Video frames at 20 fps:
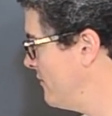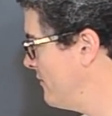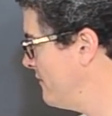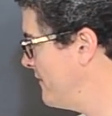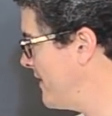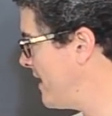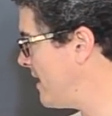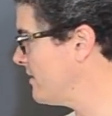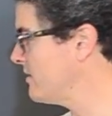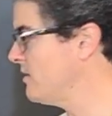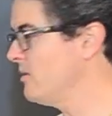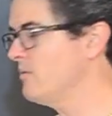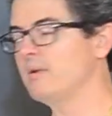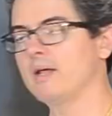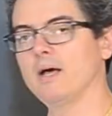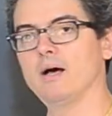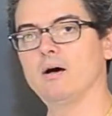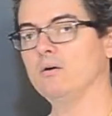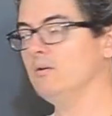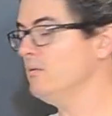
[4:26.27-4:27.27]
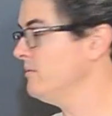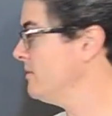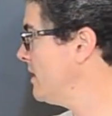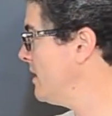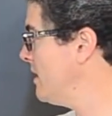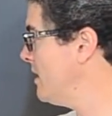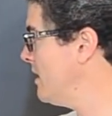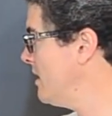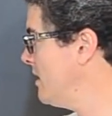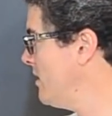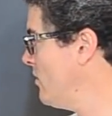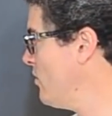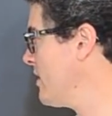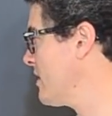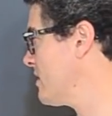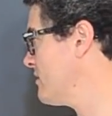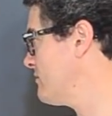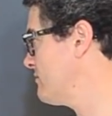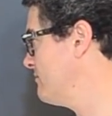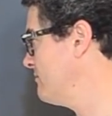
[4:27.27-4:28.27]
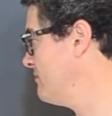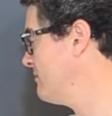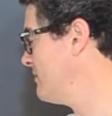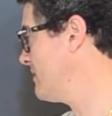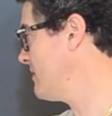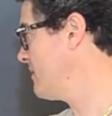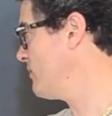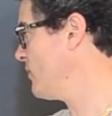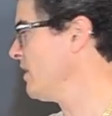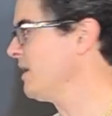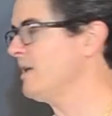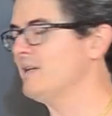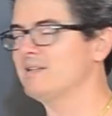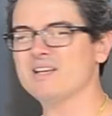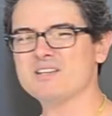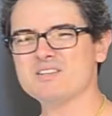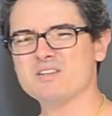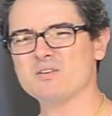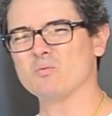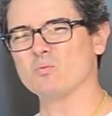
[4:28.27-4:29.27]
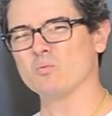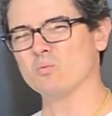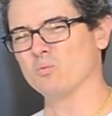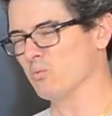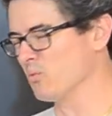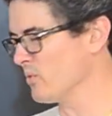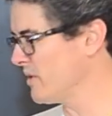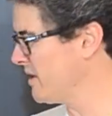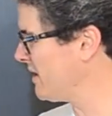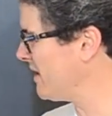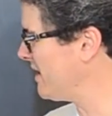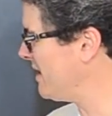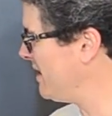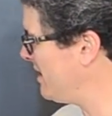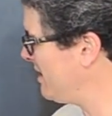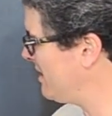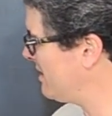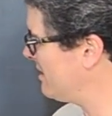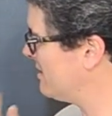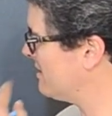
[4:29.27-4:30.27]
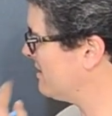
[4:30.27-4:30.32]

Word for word: value now, or I could really, it doesn't really,